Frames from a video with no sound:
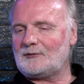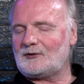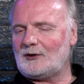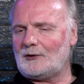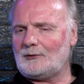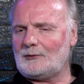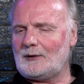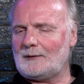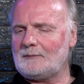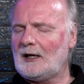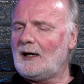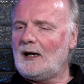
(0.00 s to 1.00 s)

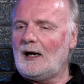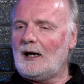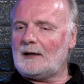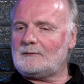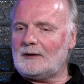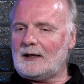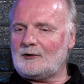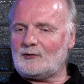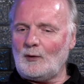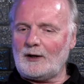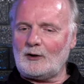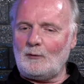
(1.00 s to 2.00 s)
So, I
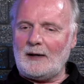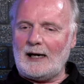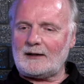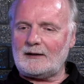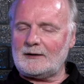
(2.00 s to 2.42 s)
just want to go back.